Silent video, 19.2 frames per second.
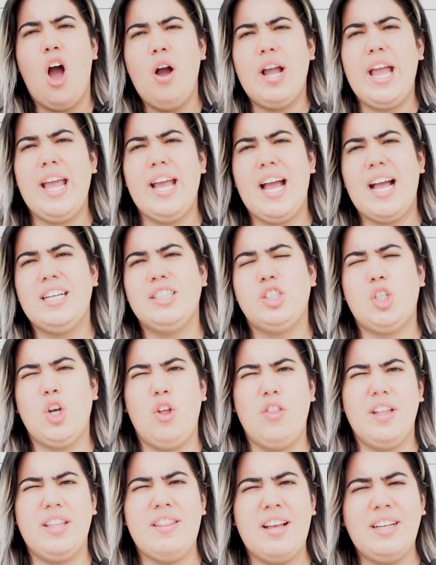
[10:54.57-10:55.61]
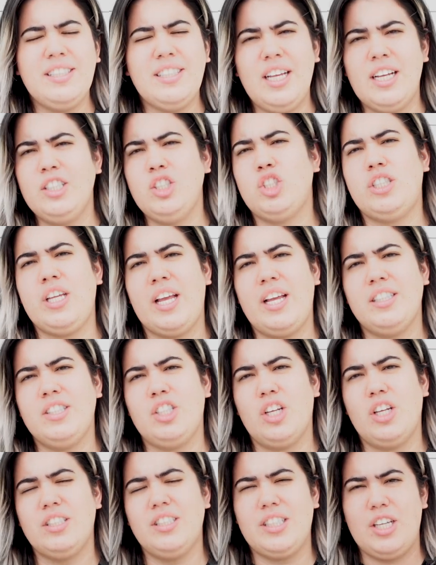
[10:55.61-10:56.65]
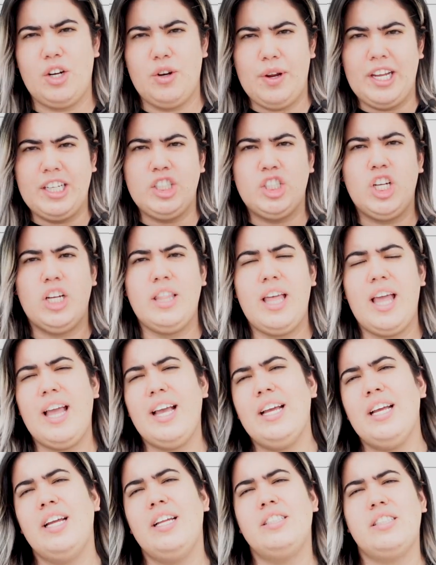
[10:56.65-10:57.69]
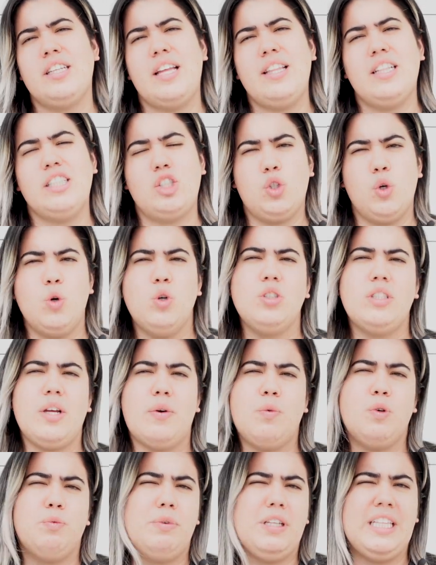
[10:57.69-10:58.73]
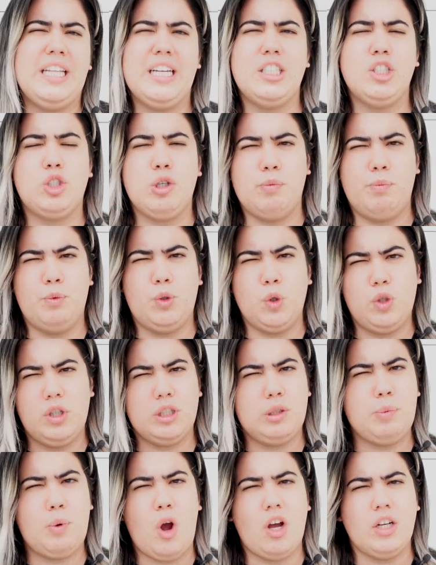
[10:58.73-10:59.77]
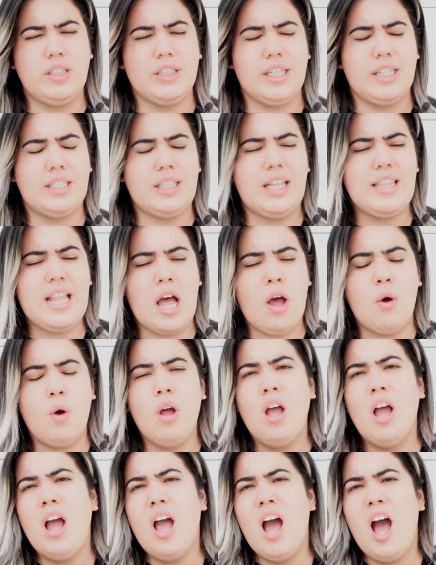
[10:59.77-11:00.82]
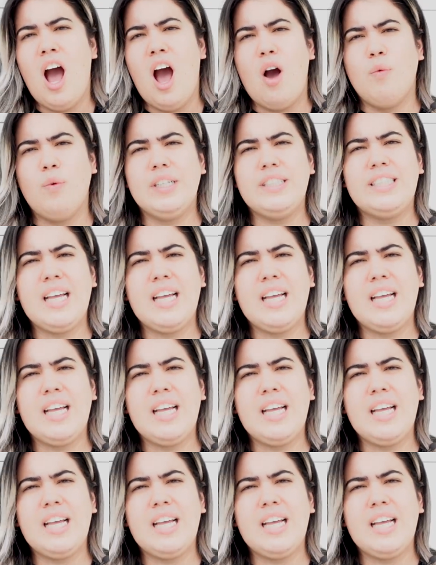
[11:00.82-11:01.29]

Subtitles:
Okay guys, so the next thing to take into consideration is the tools that will be needed to do this project. And now with